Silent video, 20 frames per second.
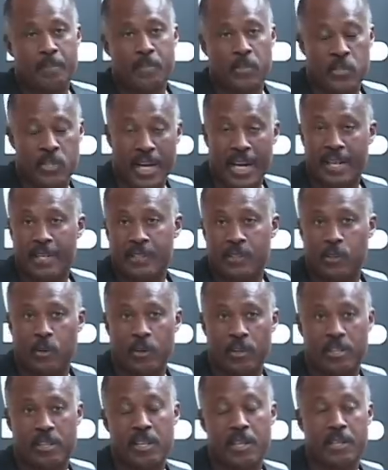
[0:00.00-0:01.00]
second
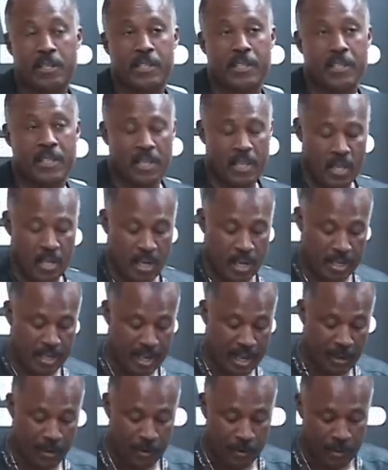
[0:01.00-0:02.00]
or third.
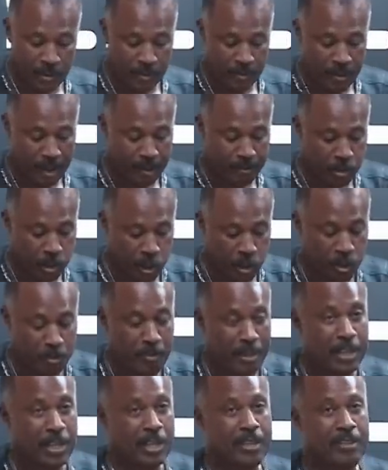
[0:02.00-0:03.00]
Now, I'm sure
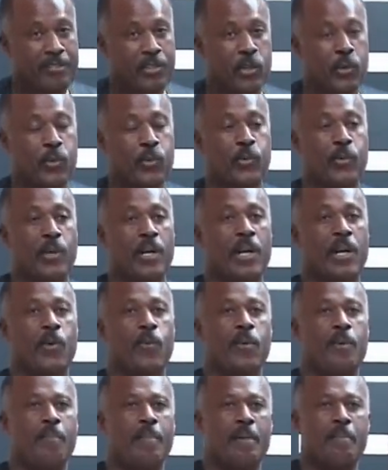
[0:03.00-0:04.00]
many of you
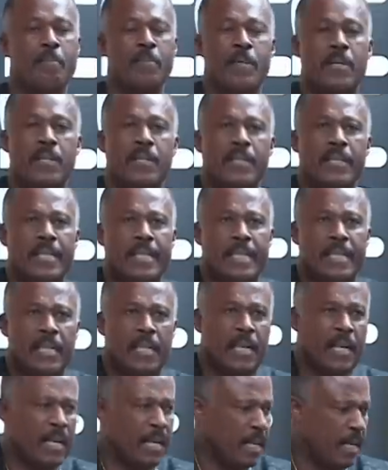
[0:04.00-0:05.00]
remember
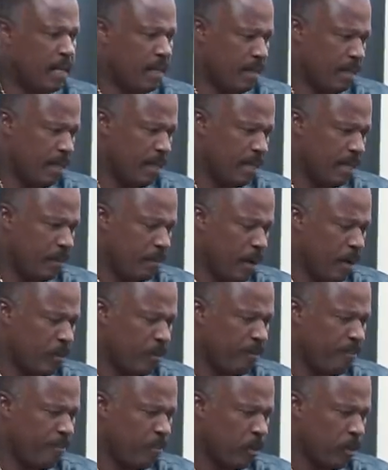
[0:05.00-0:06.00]

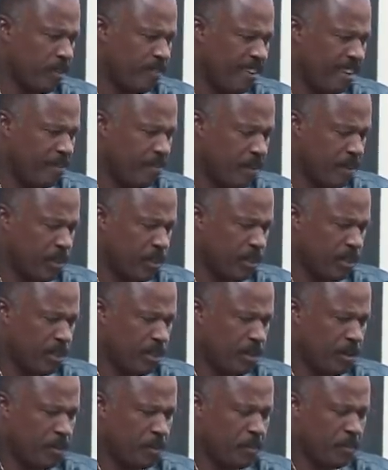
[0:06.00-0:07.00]
about 4 to 5 months
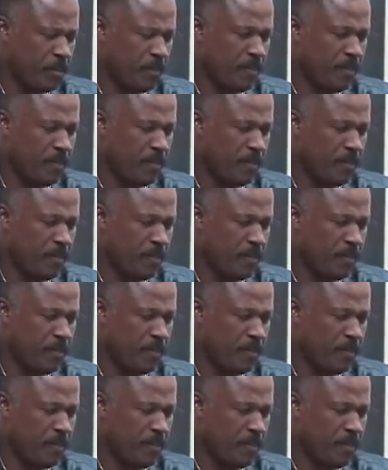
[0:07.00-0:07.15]
ago,